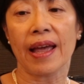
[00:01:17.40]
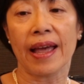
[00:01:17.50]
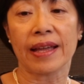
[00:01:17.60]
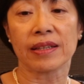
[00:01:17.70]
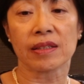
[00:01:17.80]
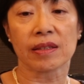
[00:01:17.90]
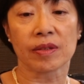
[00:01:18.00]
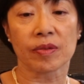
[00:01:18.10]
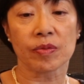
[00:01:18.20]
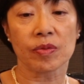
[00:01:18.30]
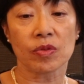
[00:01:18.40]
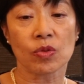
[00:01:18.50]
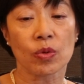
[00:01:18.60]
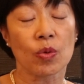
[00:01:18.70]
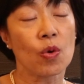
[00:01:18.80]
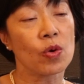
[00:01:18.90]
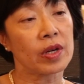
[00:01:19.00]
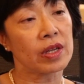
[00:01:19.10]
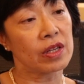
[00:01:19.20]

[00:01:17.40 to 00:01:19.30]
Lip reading: And so the whole